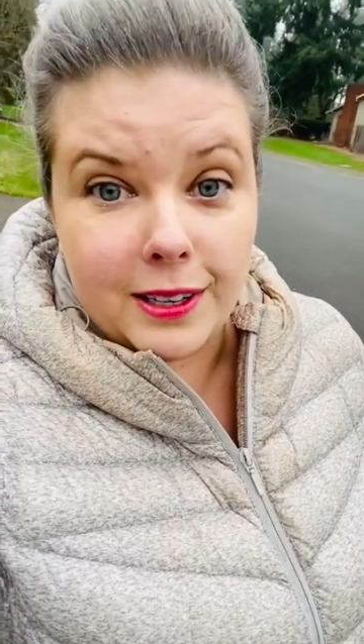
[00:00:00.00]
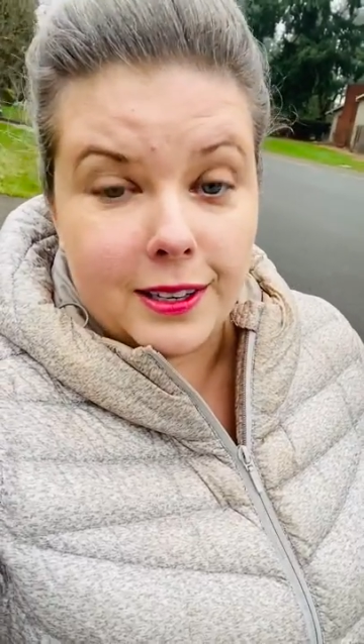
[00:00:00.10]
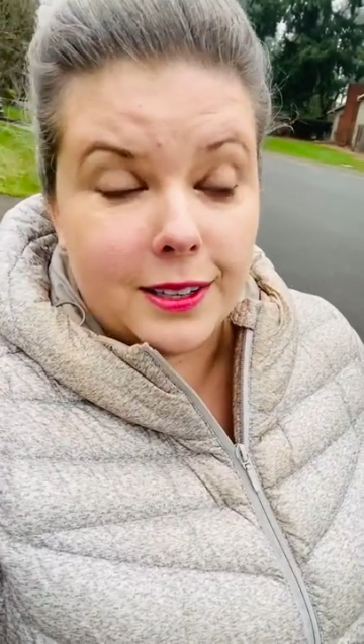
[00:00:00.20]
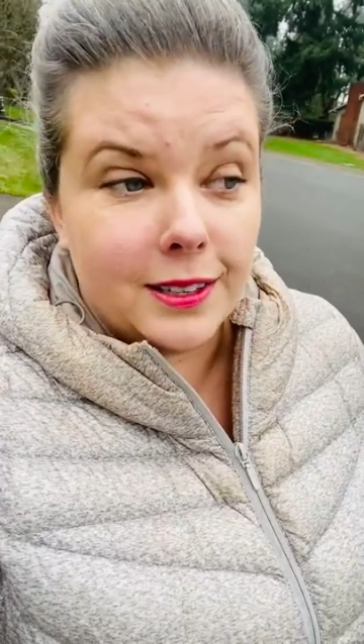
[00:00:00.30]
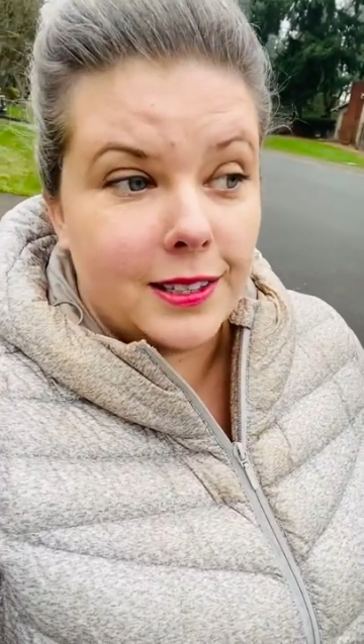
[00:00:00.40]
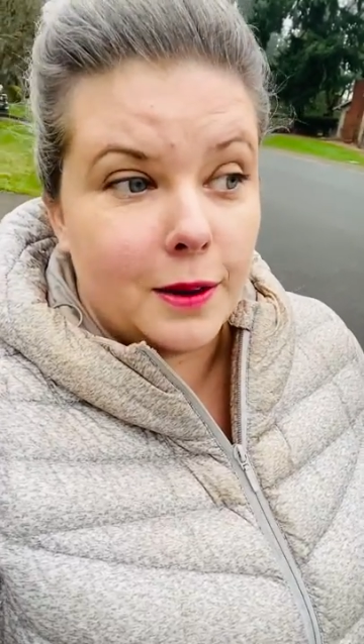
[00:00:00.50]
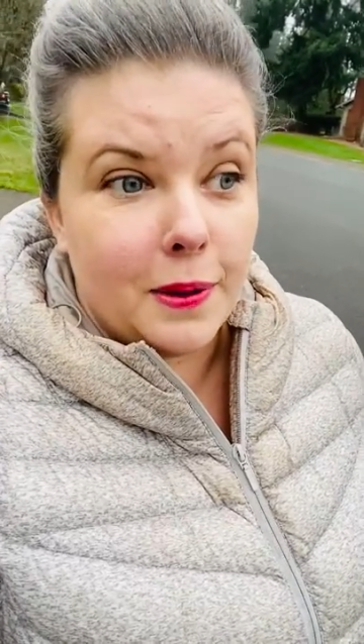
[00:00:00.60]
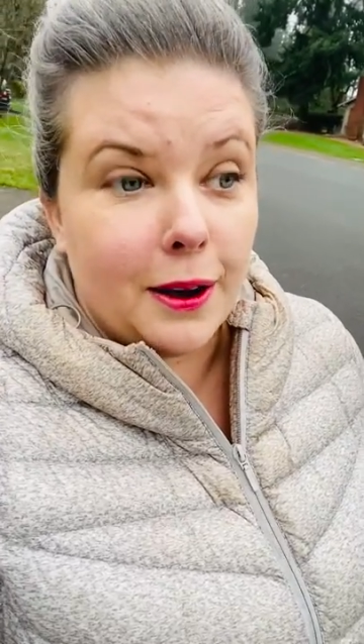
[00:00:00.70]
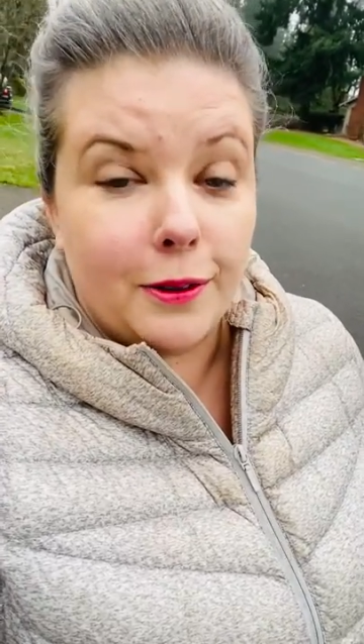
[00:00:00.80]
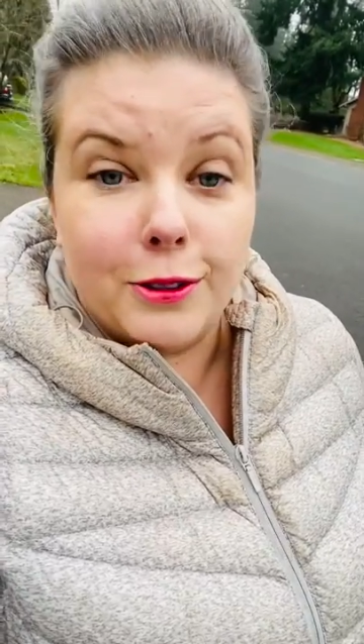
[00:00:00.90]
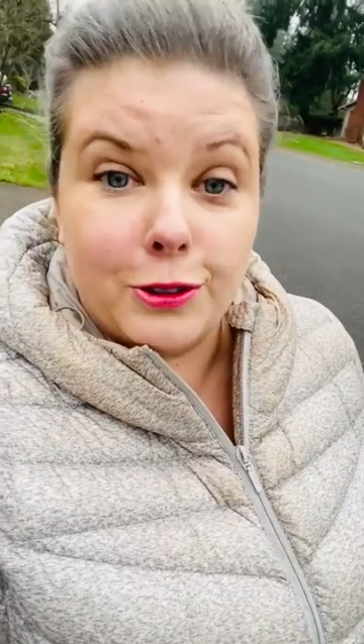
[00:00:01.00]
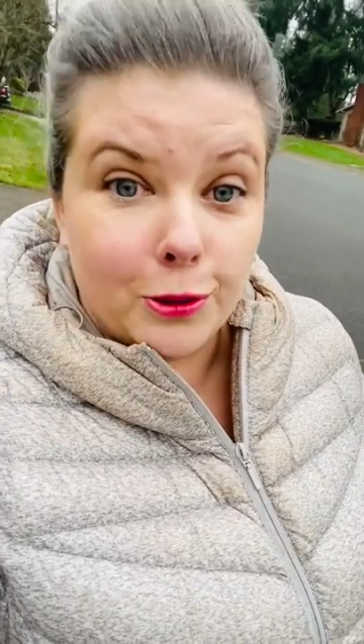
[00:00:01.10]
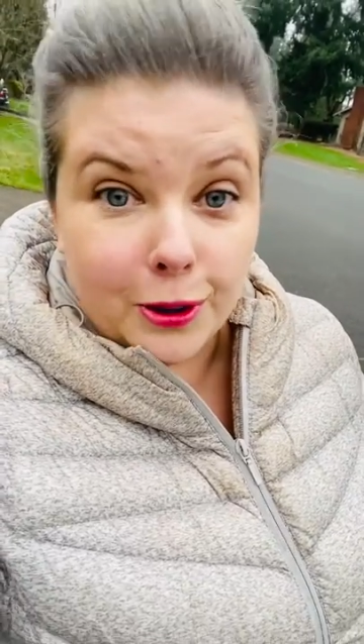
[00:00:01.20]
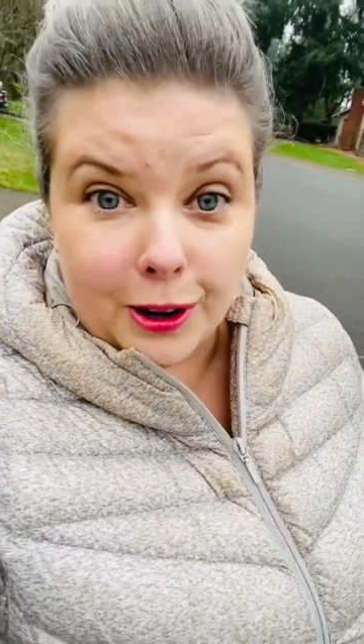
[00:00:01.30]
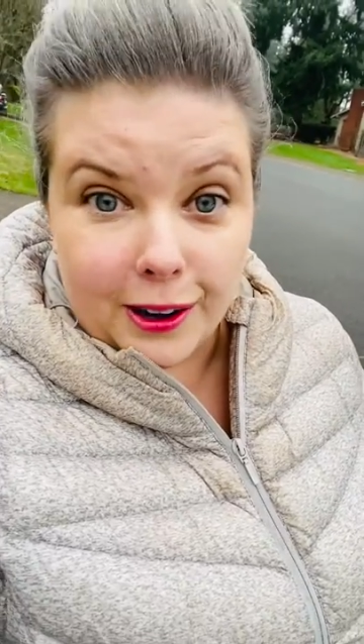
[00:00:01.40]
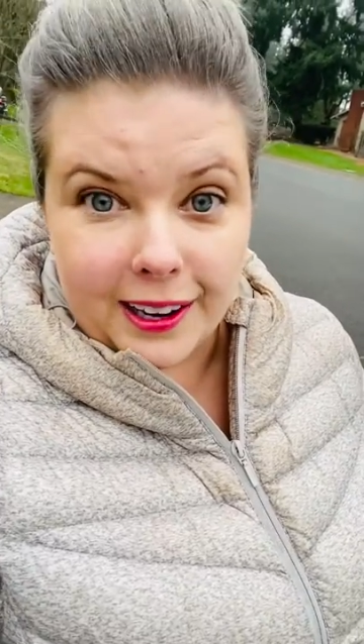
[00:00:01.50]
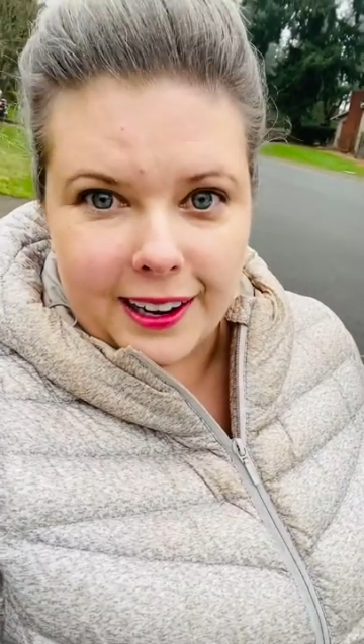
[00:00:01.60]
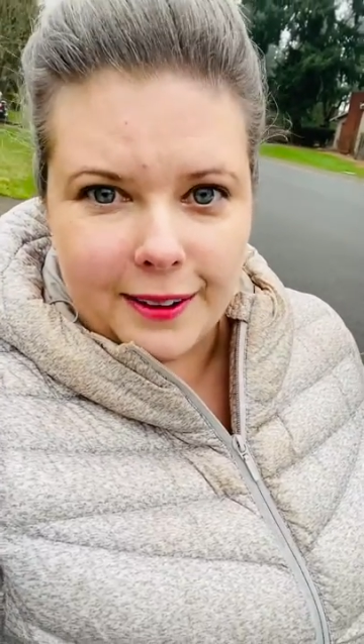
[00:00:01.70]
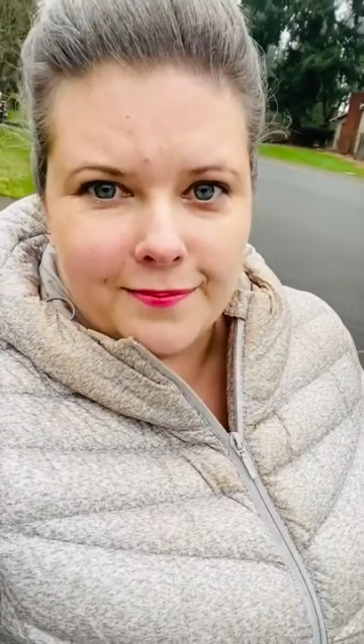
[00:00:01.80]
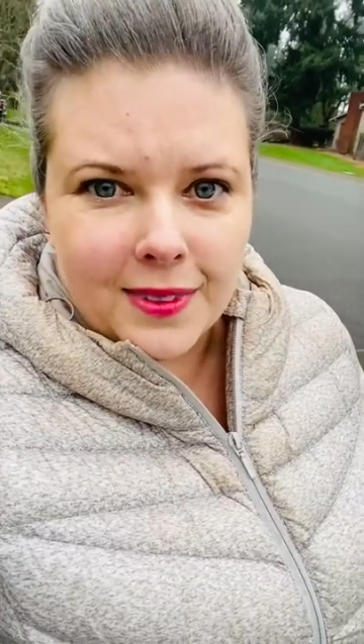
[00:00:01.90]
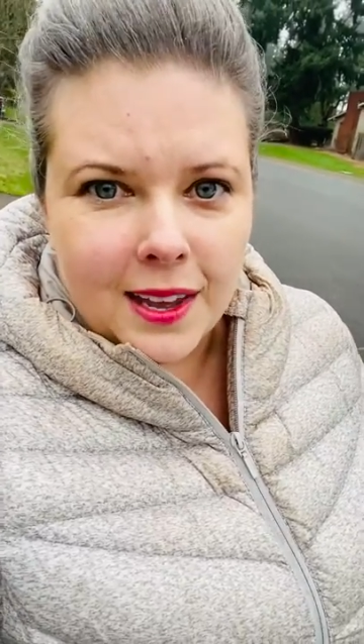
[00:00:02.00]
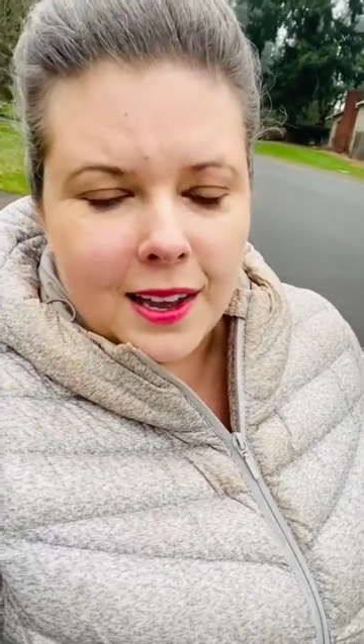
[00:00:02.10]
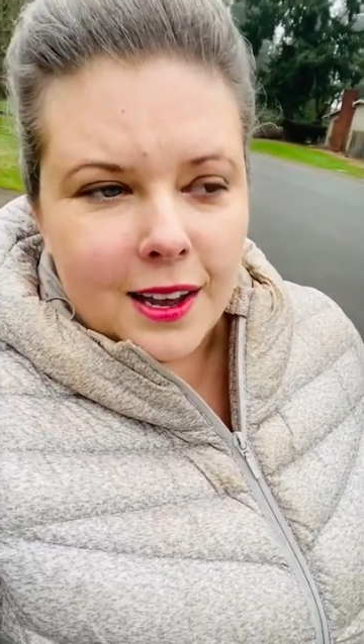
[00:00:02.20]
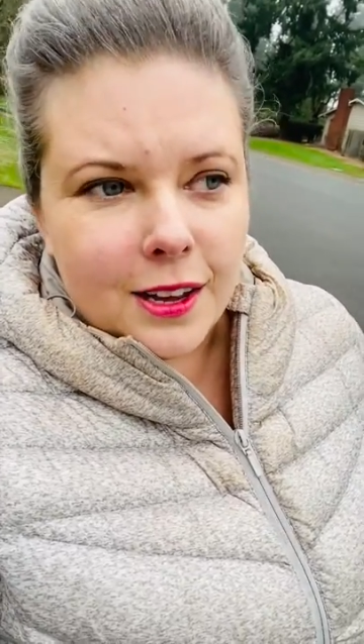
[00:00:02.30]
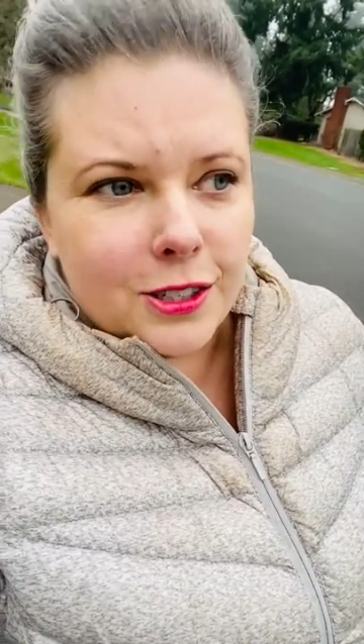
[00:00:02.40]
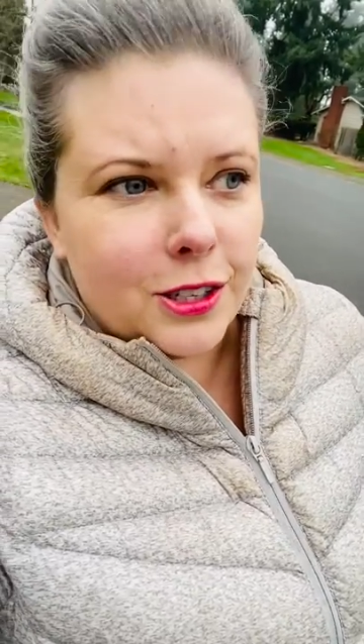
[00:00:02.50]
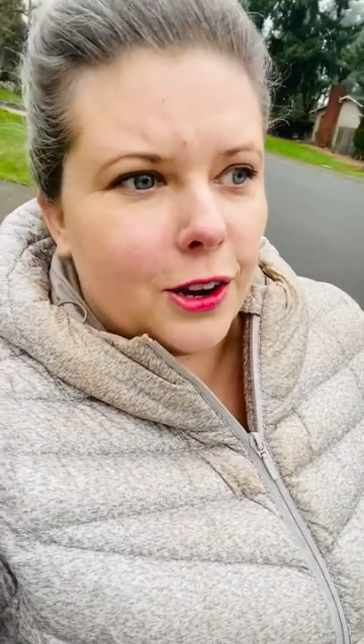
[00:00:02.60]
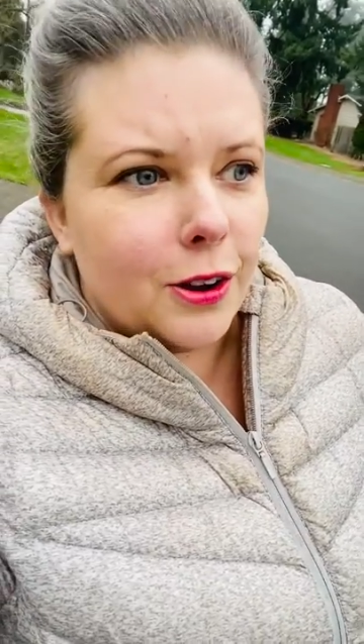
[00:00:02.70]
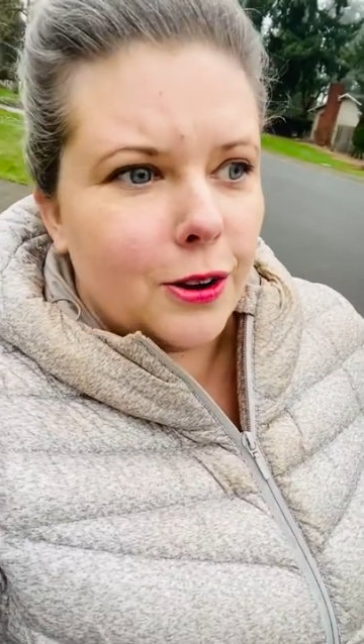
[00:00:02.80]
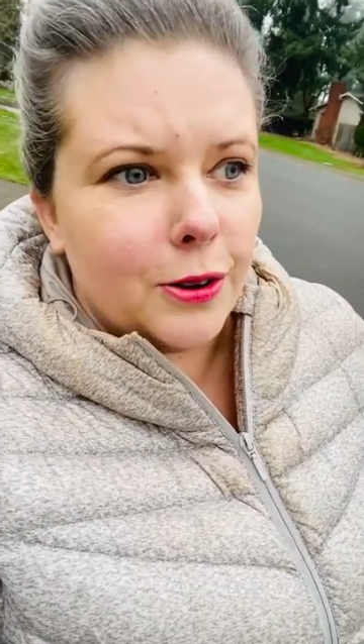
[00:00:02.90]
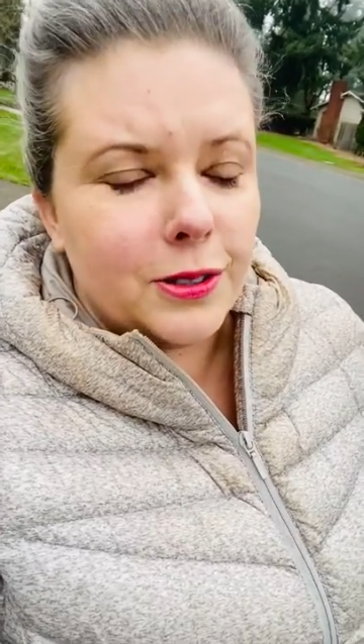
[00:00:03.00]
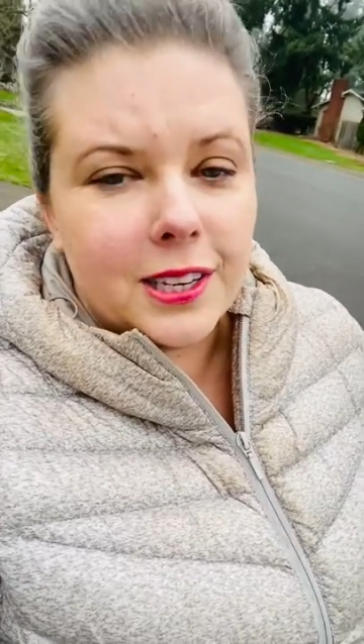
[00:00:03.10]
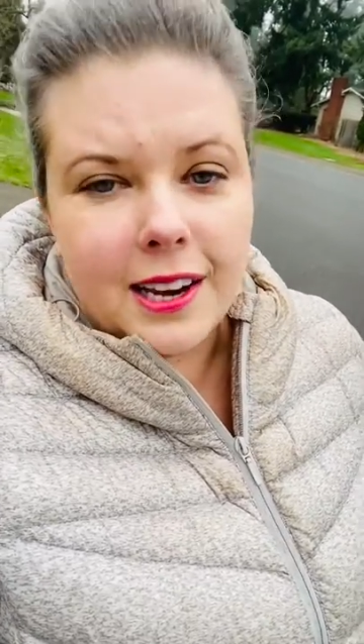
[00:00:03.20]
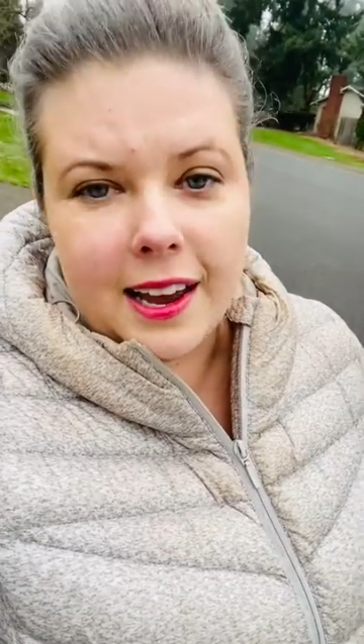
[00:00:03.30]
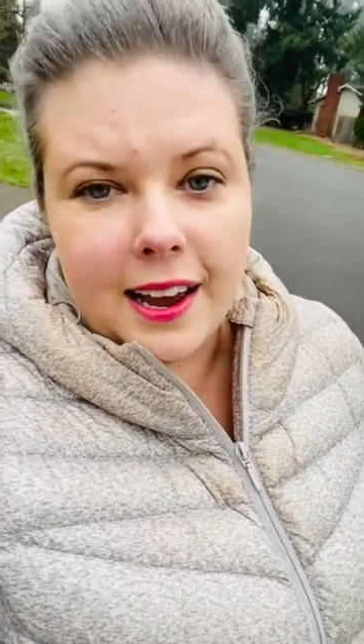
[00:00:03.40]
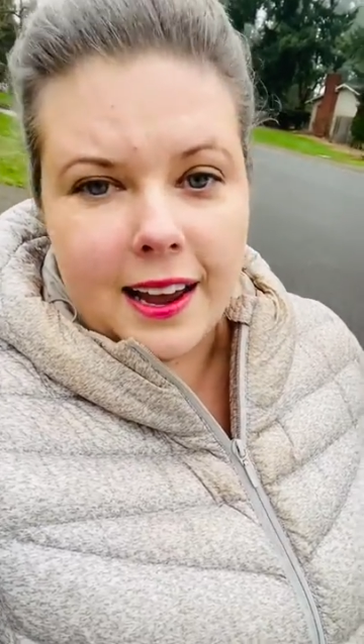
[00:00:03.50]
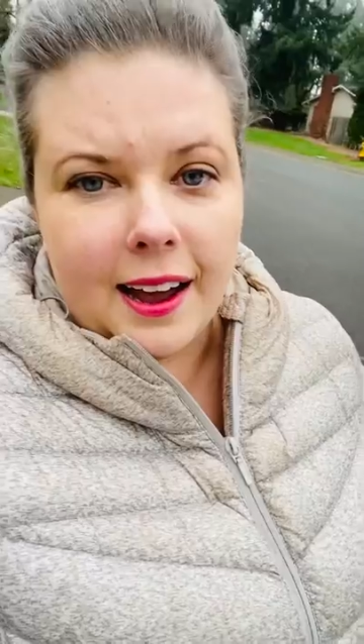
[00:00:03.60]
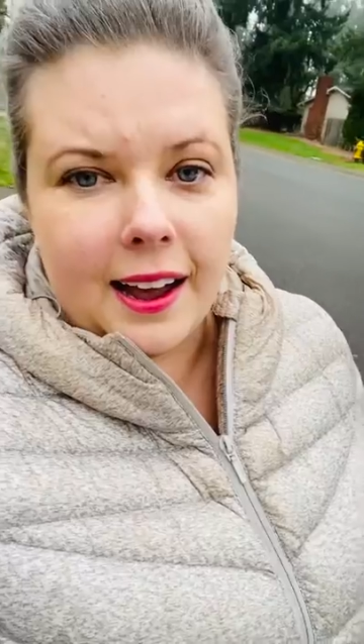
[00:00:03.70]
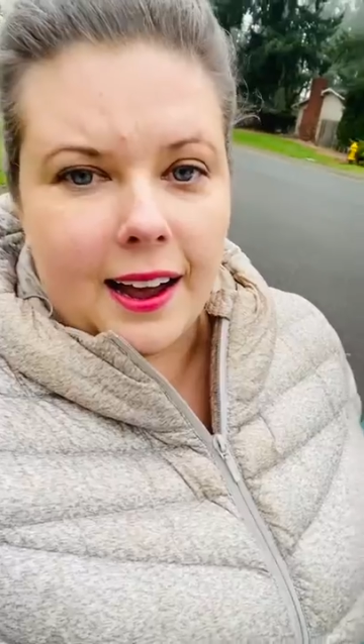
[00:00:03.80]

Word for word: is about door knocking. So today I